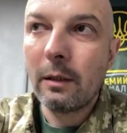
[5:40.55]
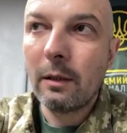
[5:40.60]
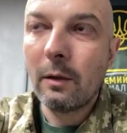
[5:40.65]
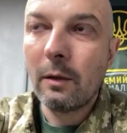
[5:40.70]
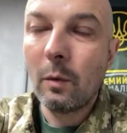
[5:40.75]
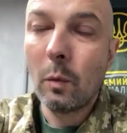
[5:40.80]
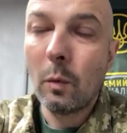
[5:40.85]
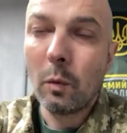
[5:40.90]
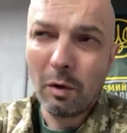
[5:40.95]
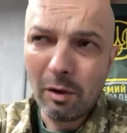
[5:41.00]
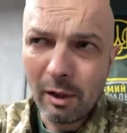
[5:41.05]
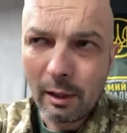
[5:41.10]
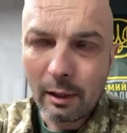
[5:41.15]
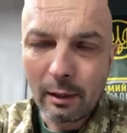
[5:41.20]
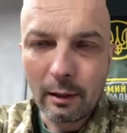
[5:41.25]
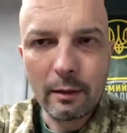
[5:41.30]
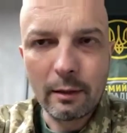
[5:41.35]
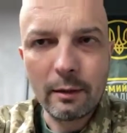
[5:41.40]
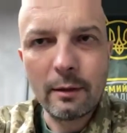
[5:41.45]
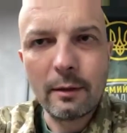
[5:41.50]
were
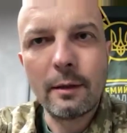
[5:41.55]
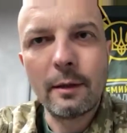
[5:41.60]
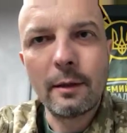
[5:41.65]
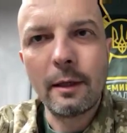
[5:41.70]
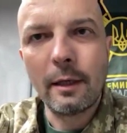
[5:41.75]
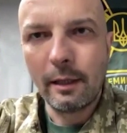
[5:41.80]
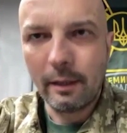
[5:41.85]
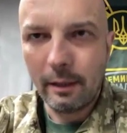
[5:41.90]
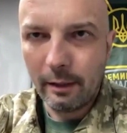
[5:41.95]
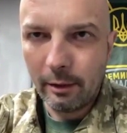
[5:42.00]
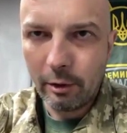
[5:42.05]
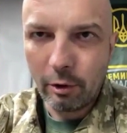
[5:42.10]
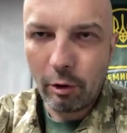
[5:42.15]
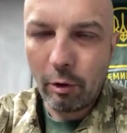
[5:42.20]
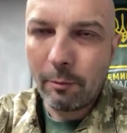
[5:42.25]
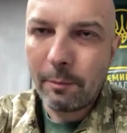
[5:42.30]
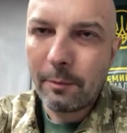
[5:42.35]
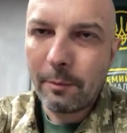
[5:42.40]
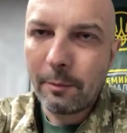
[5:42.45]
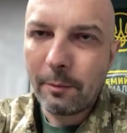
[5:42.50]
a
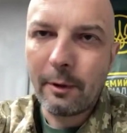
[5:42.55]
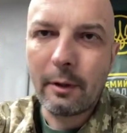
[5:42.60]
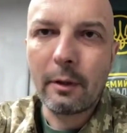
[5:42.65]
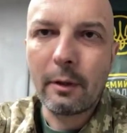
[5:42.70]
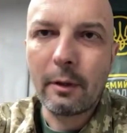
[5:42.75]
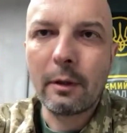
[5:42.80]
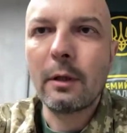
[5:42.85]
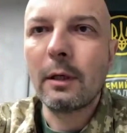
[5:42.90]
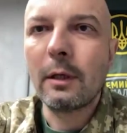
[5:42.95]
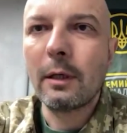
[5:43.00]
European